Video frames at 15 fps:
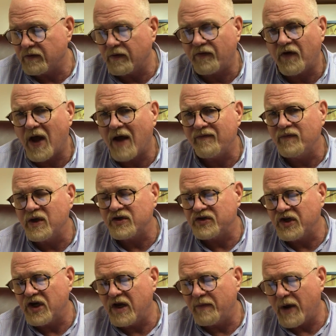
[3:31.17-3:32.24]
If I have
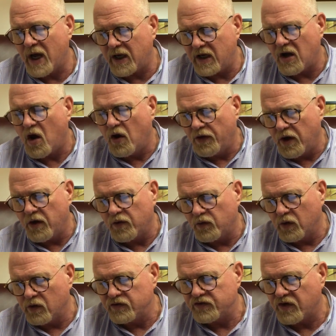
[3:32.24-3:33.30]
missed anybody, all the other
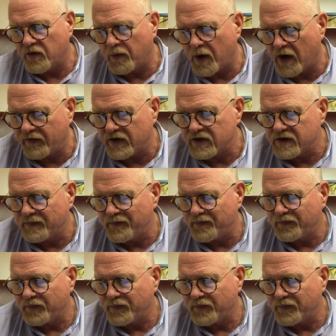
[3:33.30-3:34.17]
rulers of the province.